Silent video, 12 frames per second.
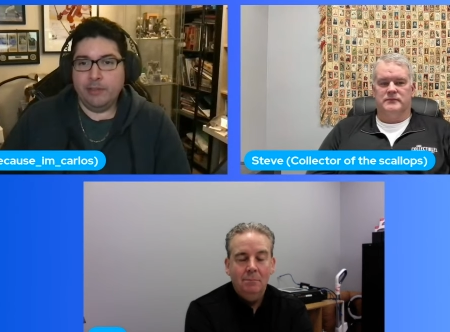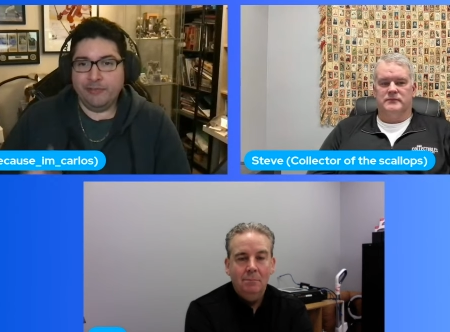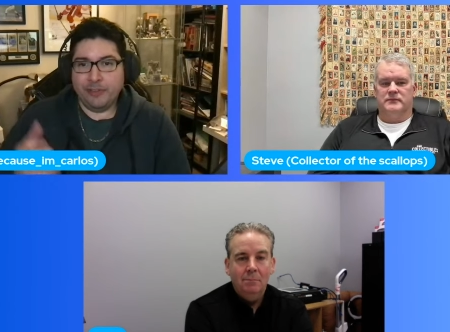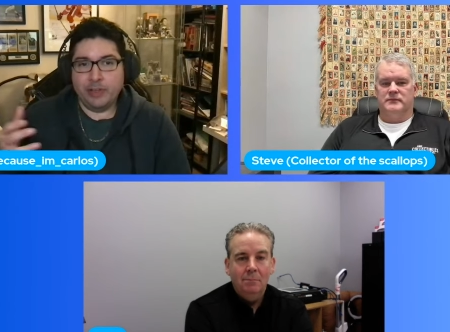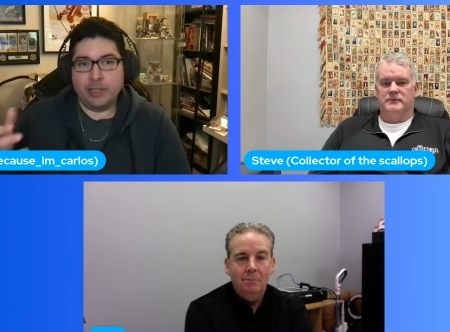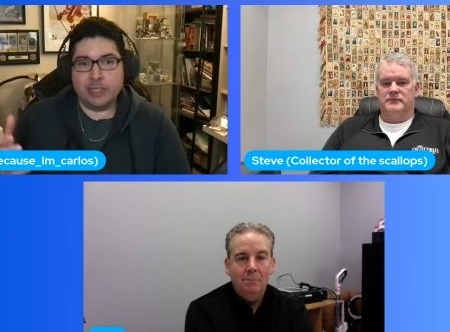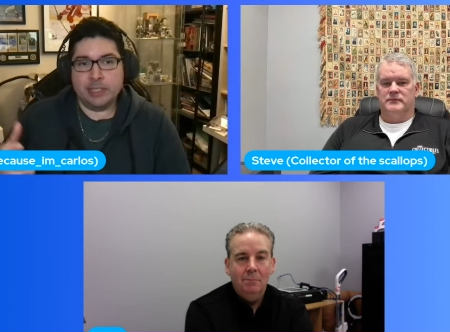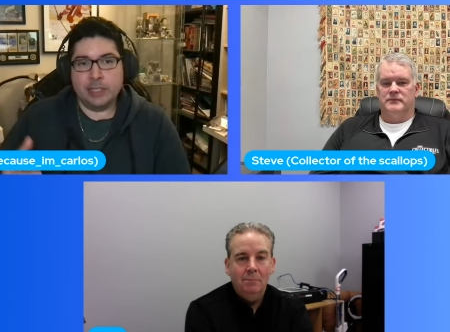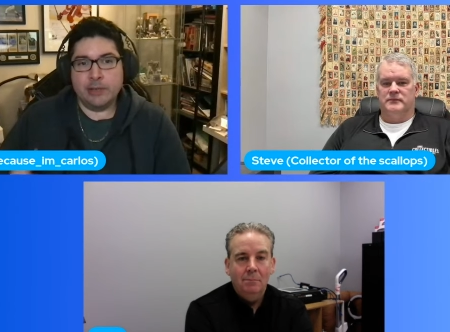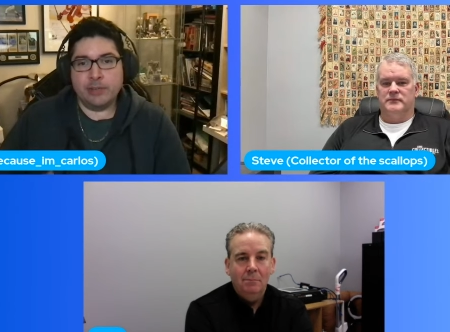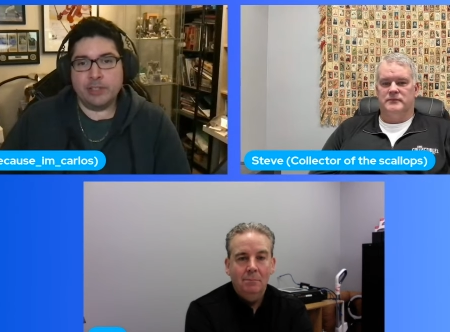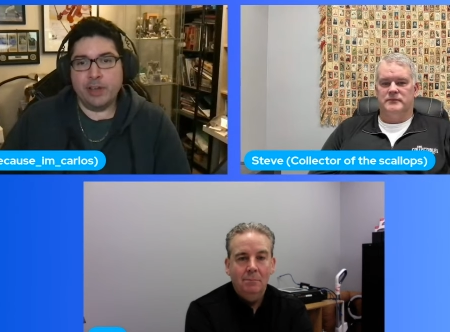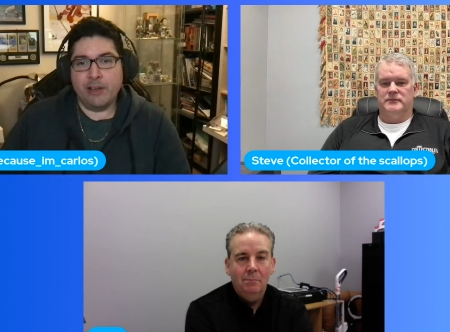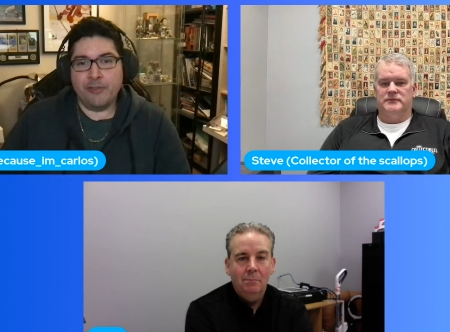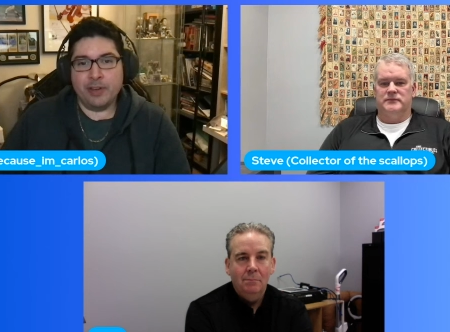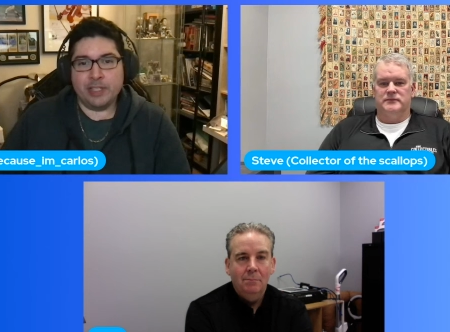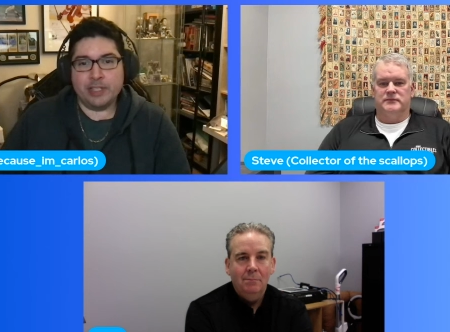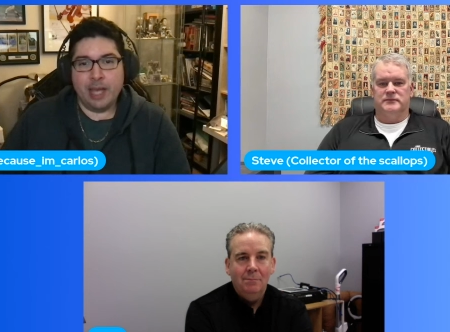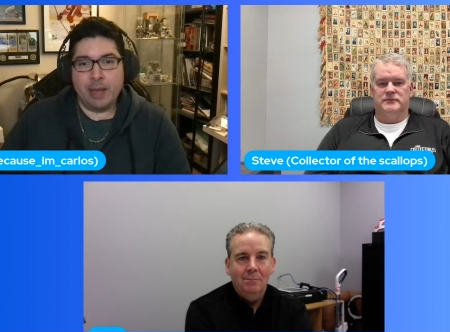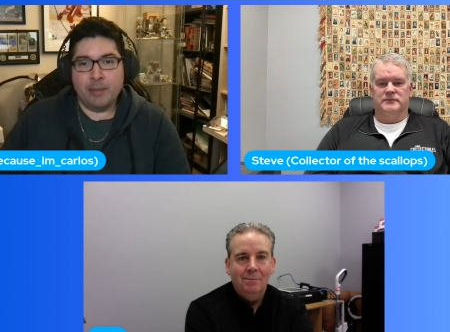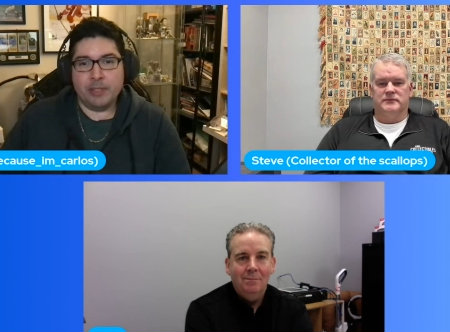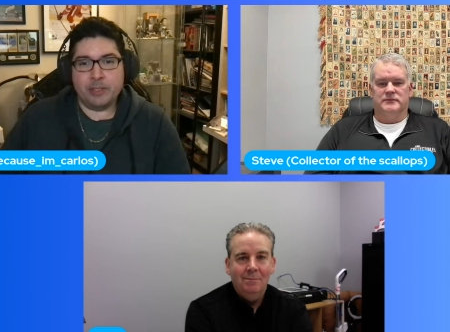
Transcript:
Speaker 1: Fearless Leader is off on assignment.